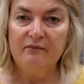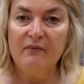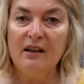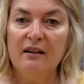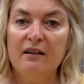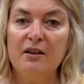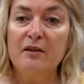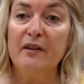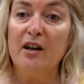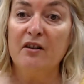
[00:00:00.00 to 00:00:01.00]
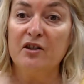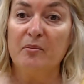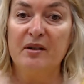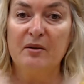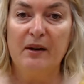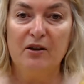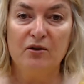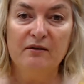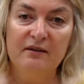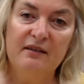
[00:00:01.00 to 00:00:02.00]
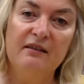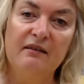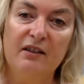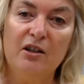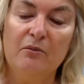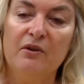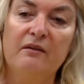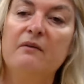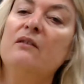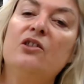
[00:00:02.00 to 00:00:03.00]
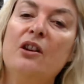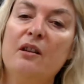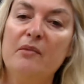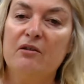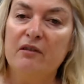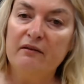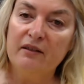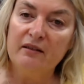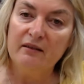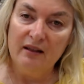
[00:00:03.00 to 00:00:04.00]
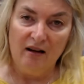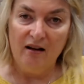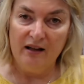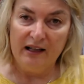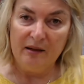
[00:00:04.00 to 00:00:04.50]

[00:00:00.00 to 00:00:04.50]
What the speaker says: those of a larger persuasion who don't want to show their midriff, i.e.